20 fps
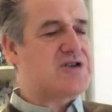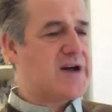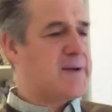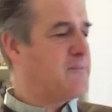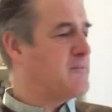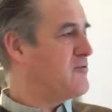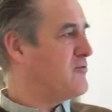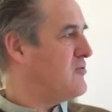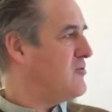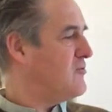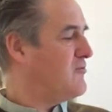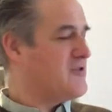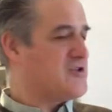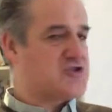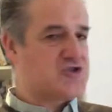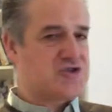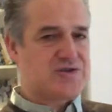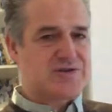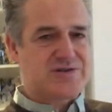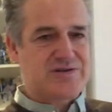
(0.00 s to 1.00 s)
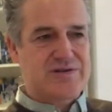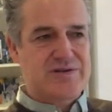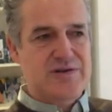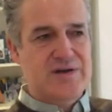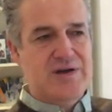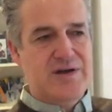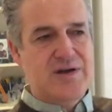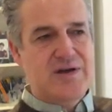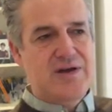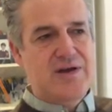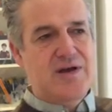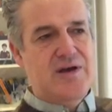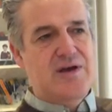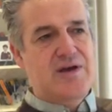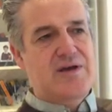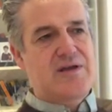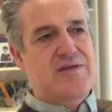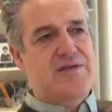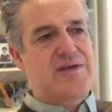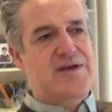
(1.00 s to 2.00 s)
temporal vision,
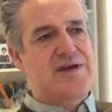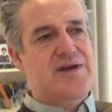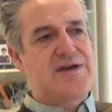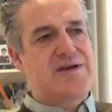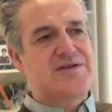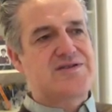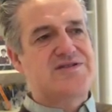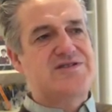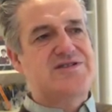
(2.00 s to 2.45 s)
the